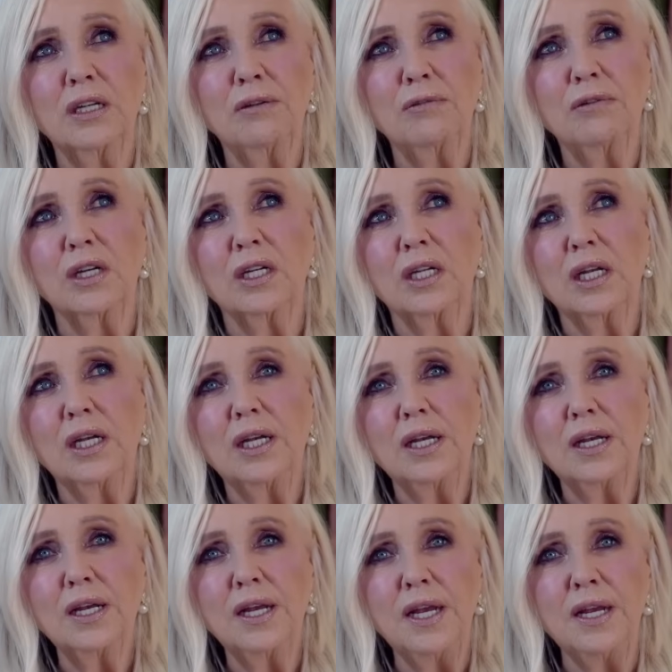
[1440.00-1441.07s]
really
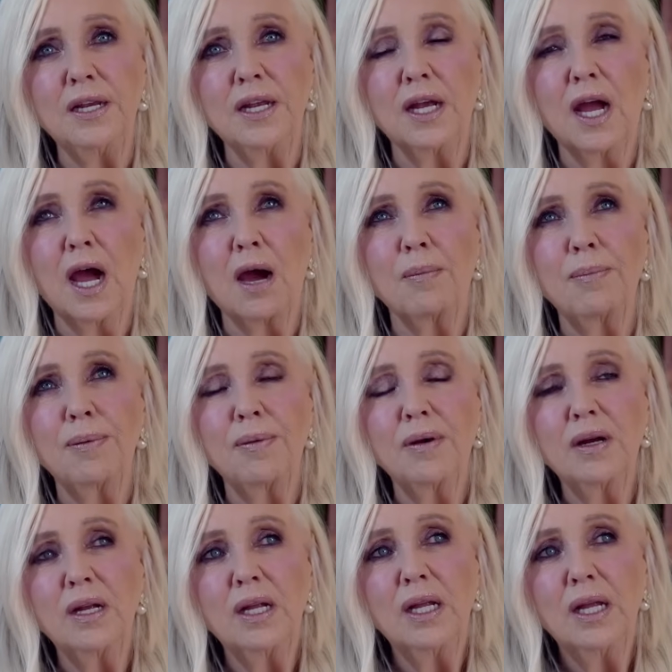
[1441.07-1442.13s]
heating up
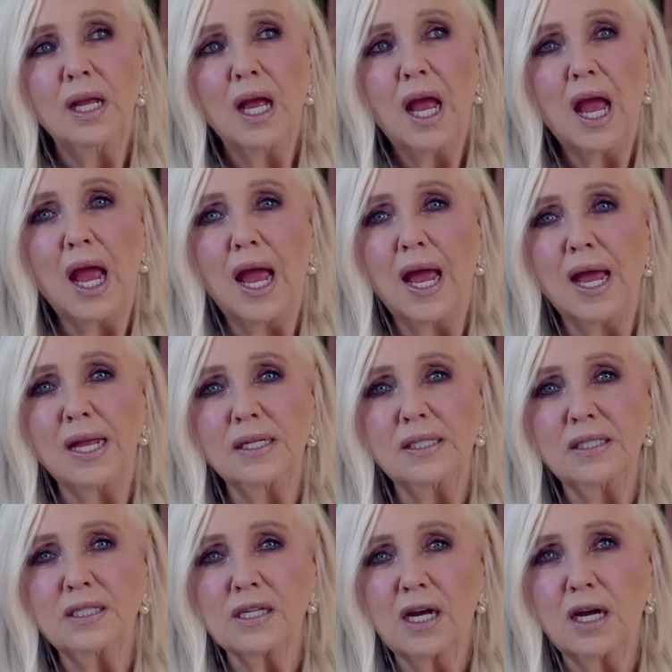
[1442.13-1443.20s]

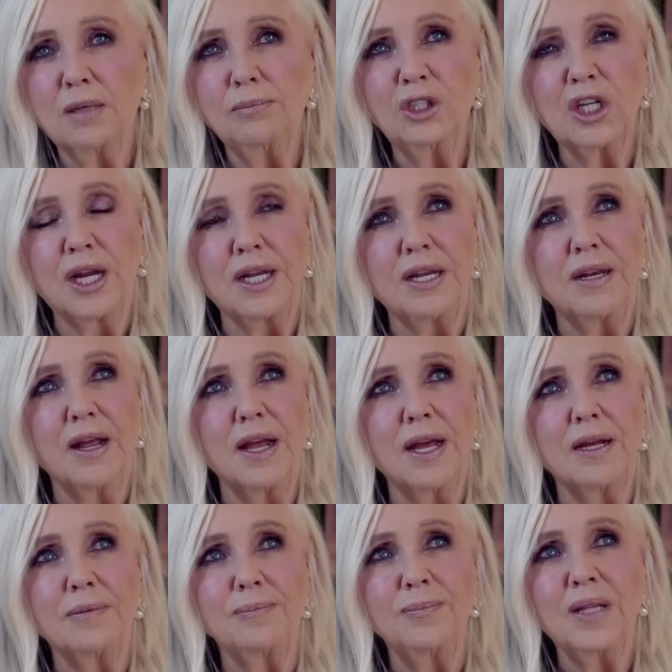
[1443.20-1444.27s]
and shutting
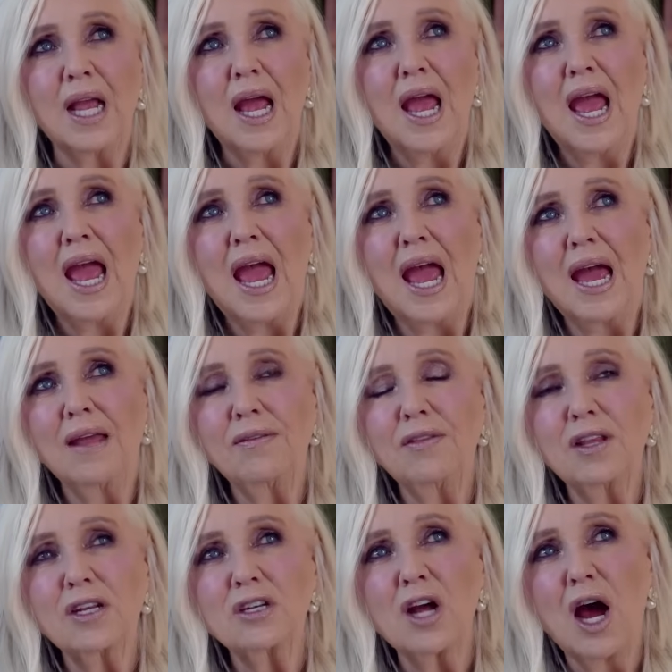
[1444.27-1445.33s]
down. And
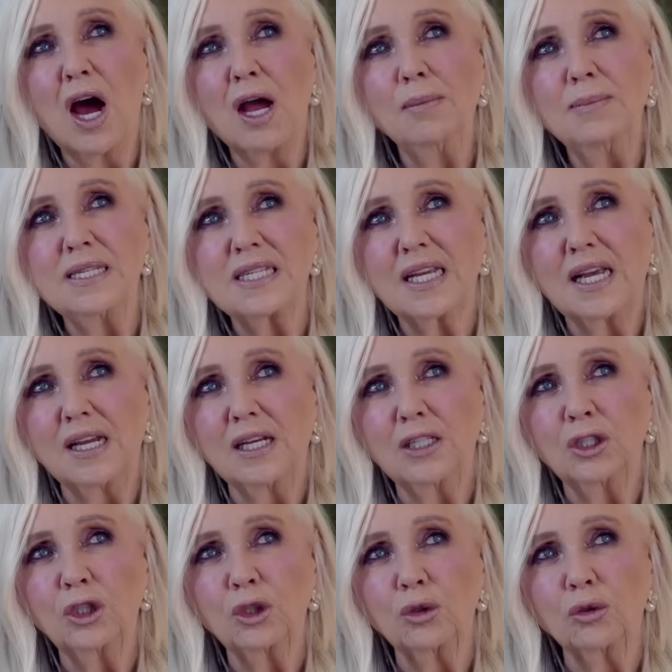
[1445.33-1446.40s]
the time is getting
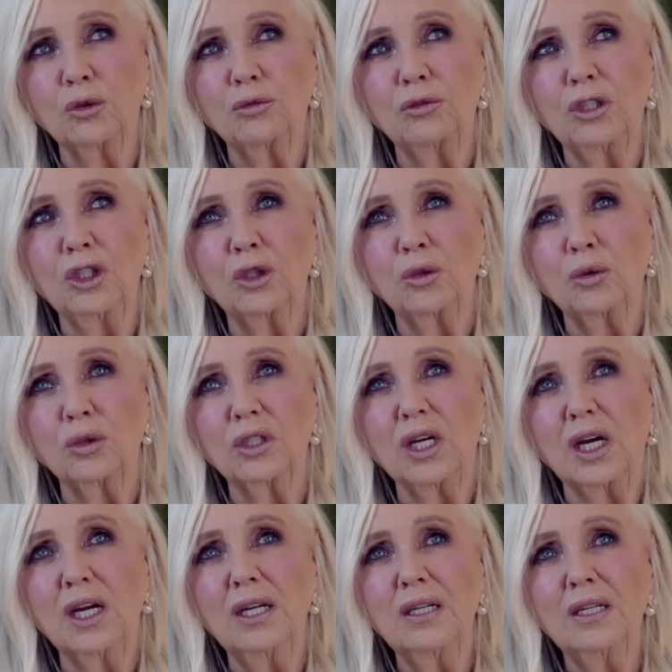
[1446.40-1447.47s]
shorter and
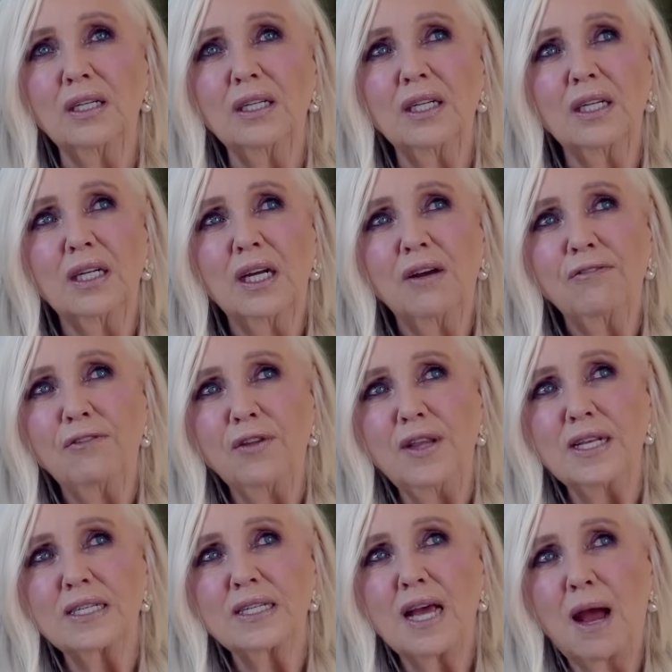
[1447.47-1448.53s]
shorter for
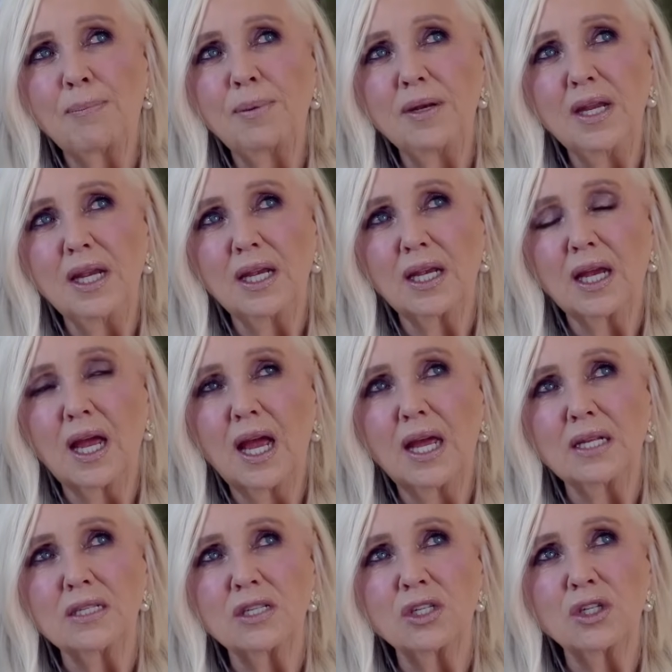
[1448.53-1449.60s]
this happening.
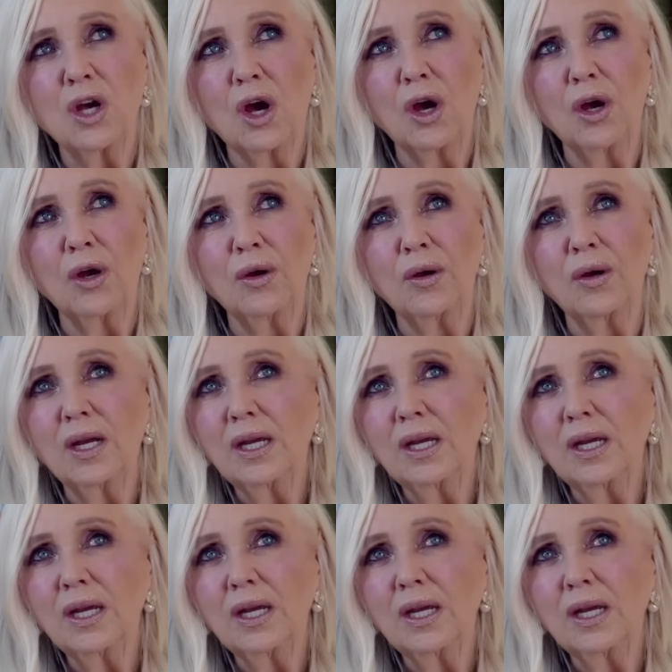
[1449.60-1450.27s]
And so